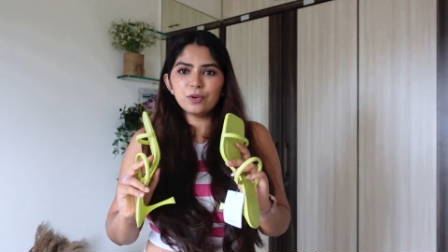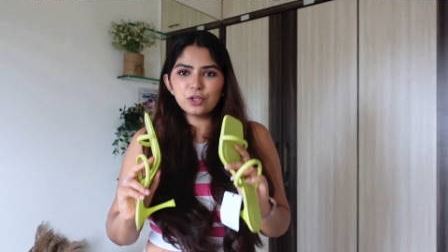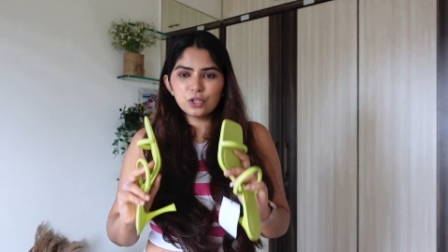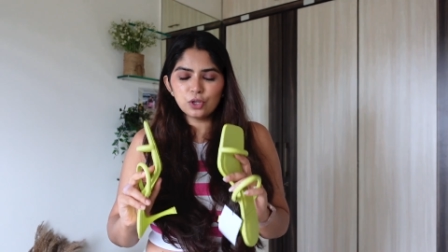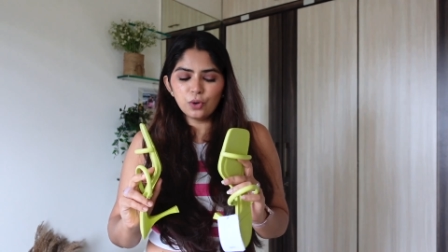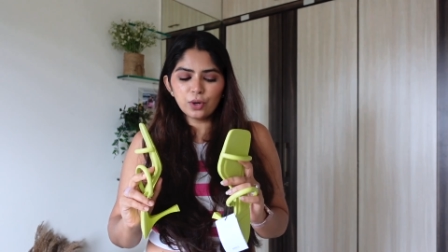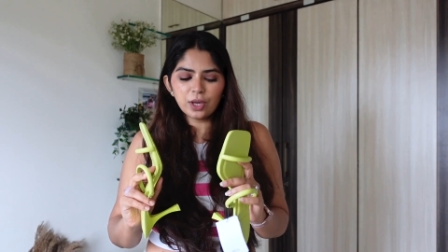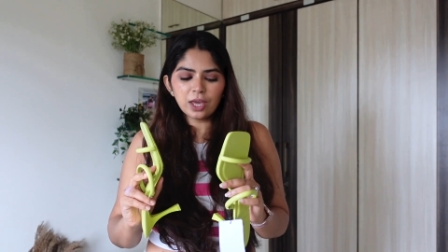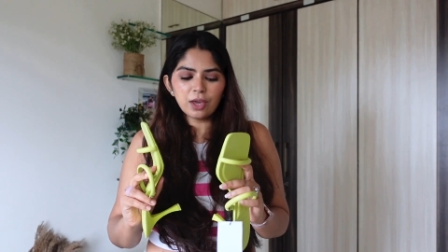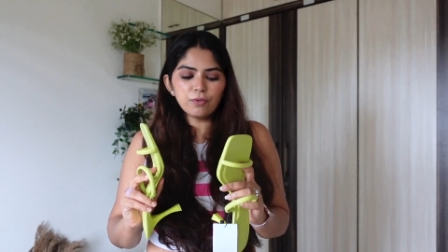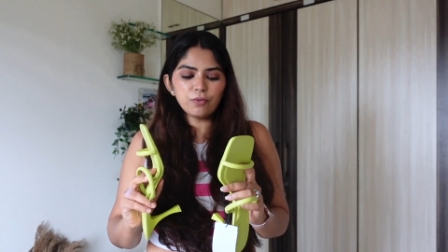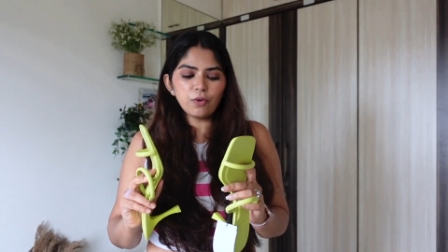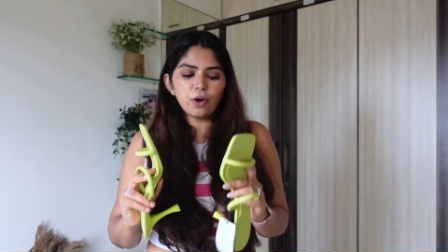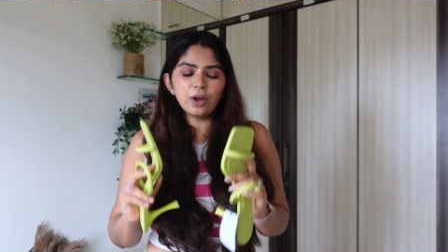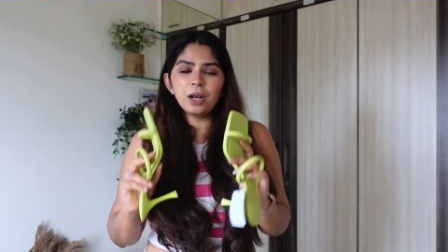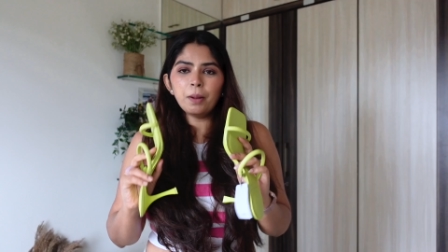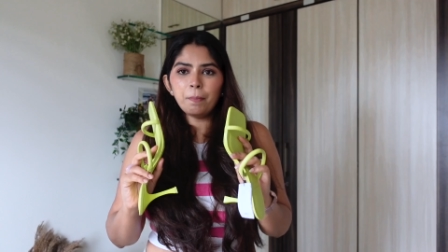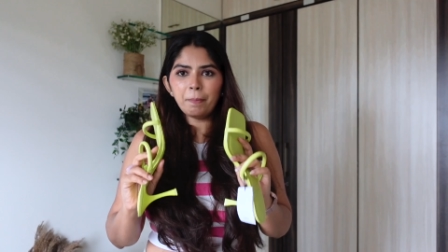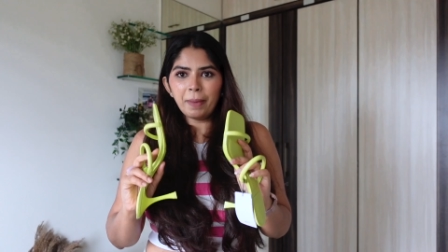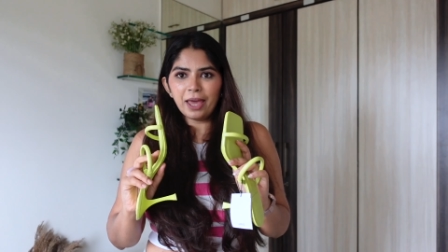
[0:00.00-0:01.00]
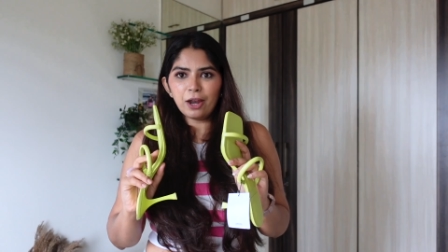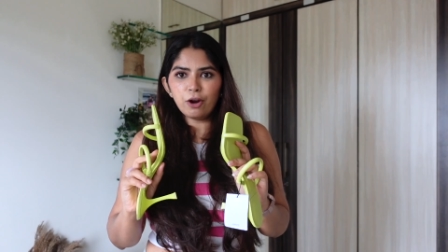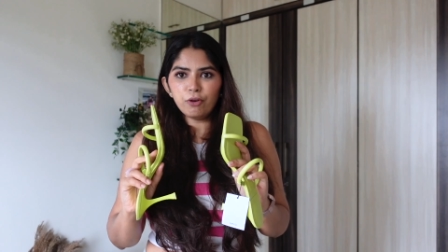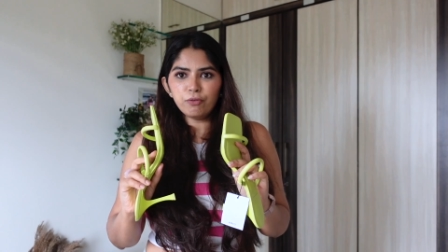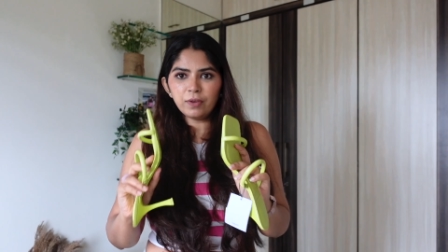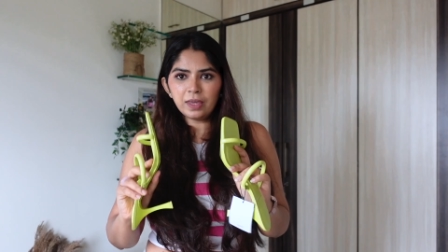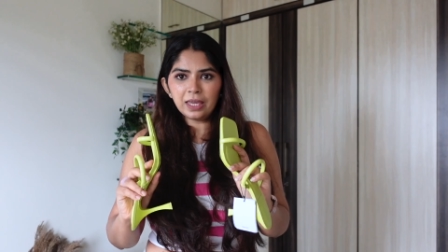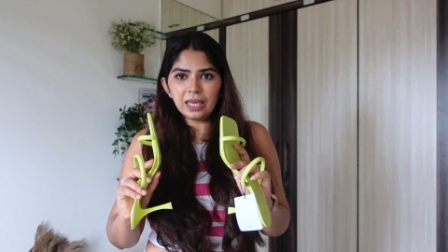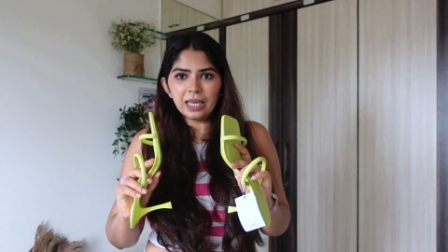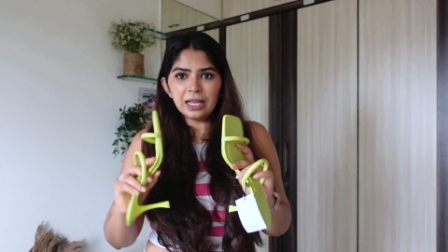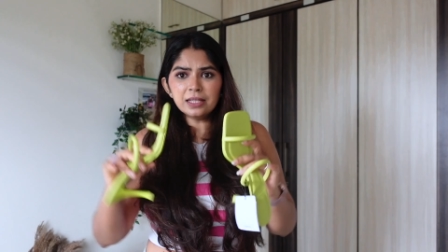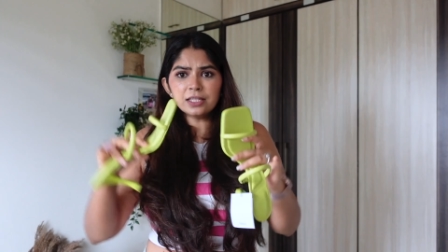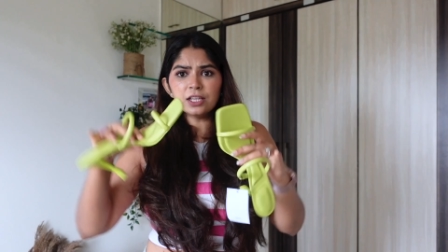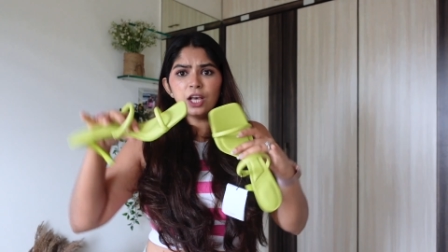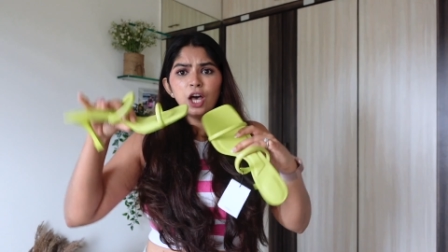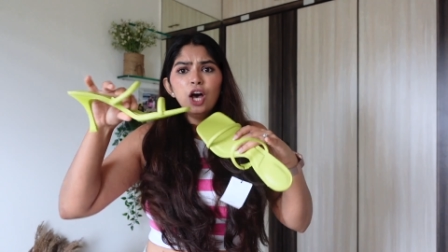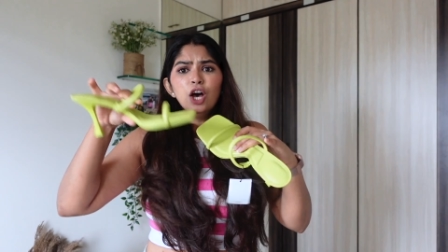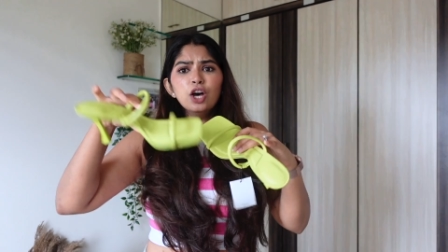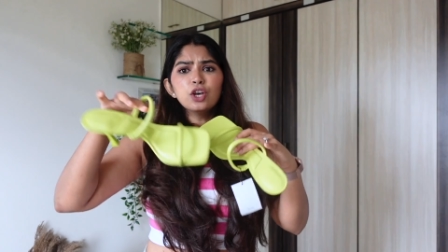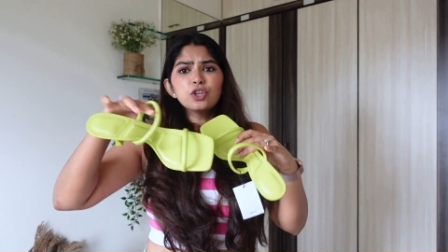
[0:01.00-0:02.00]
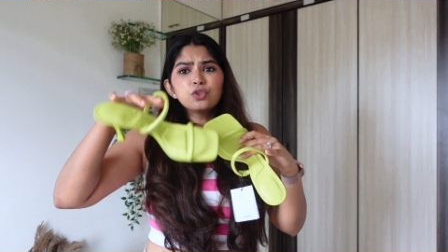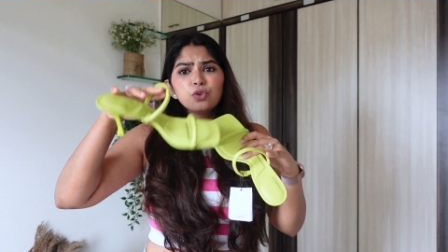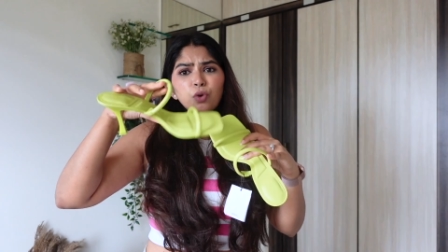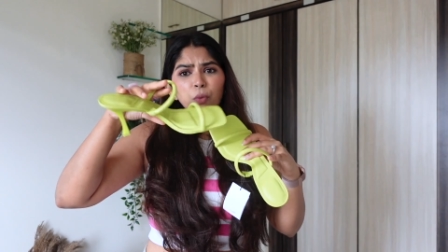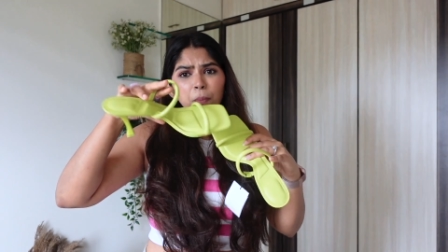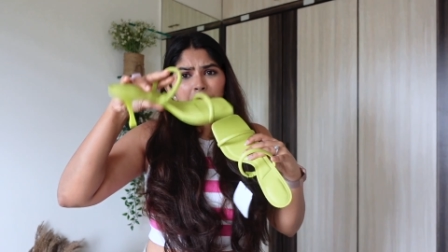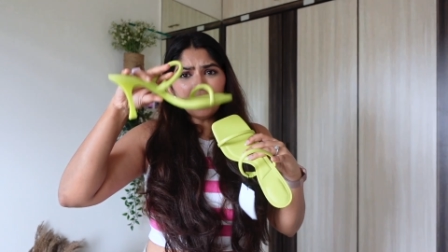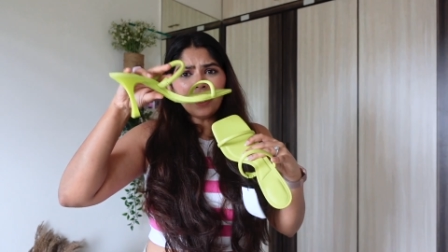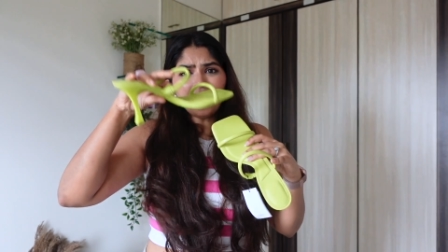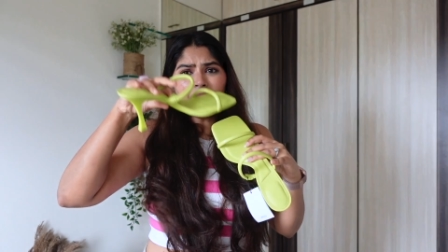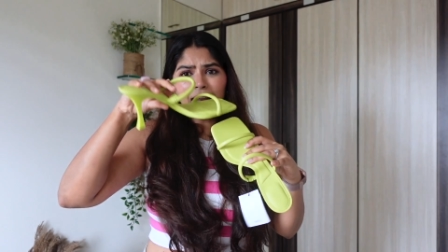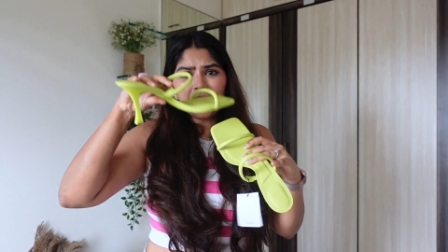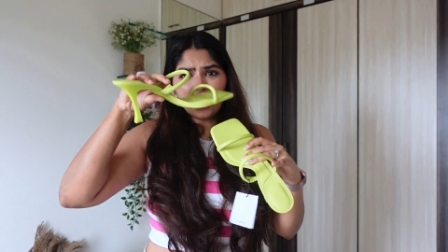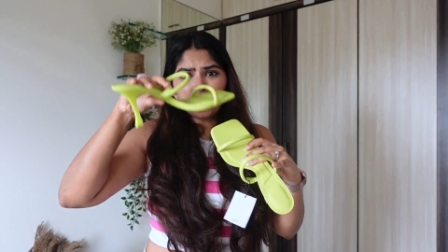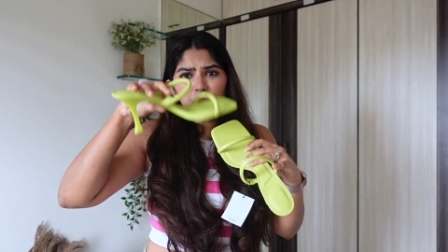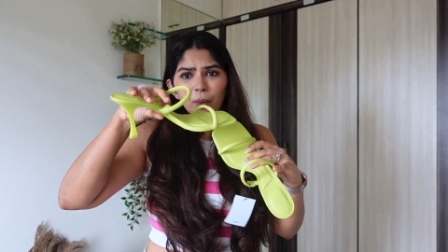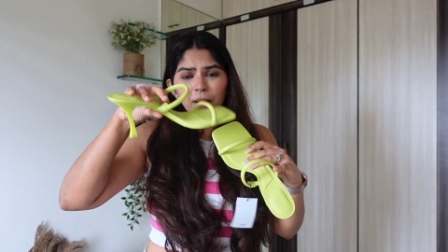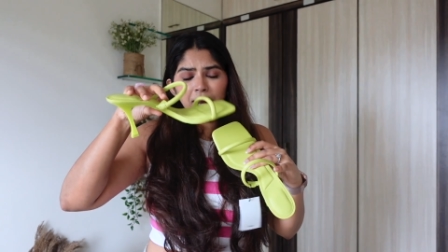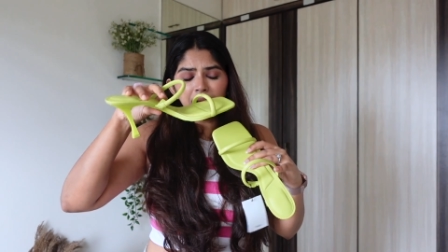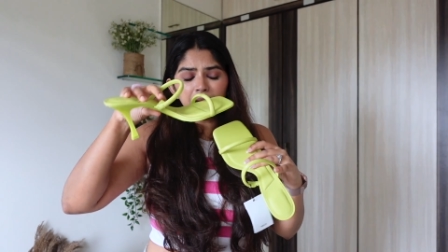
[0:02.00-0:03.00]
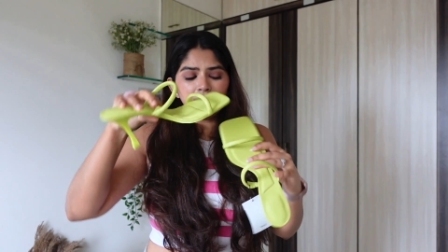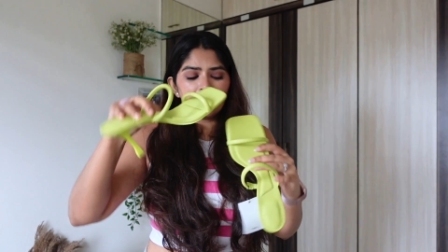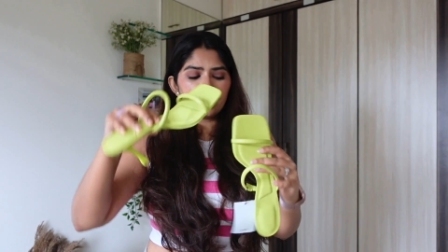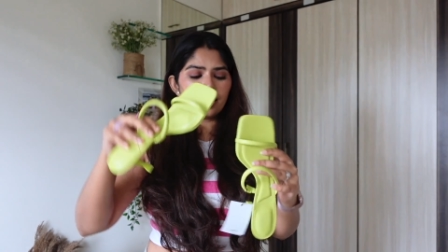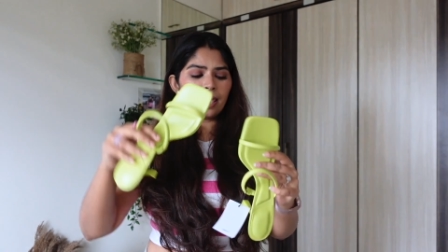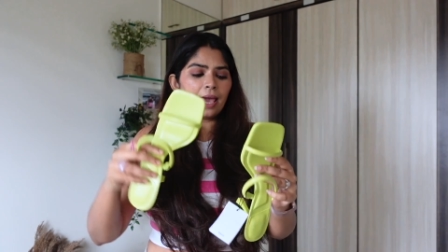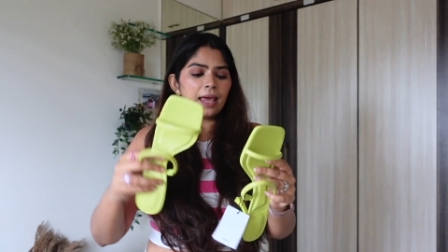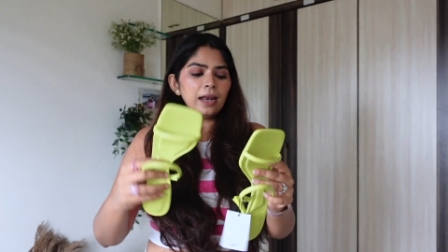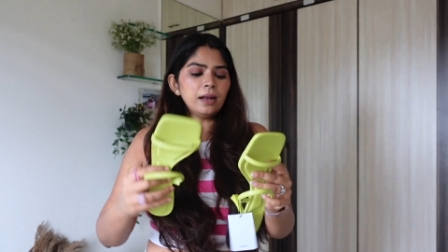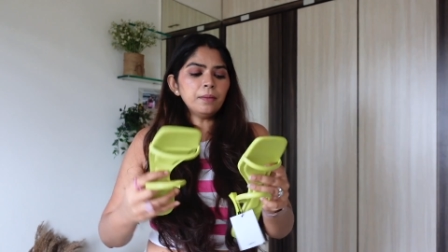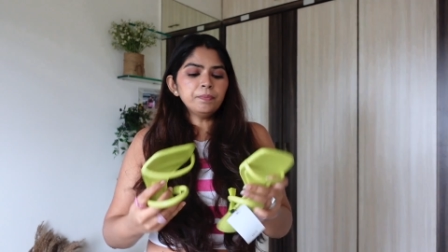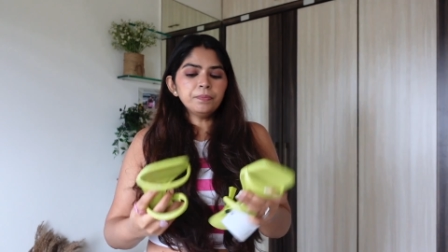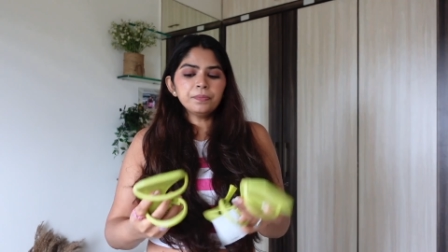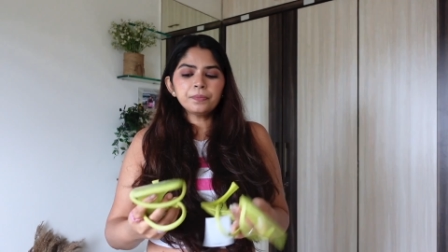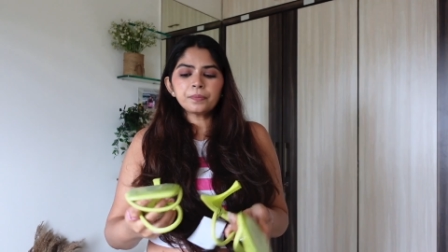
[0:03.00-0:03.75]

was looking for in a pair of heels. Super lightweight again.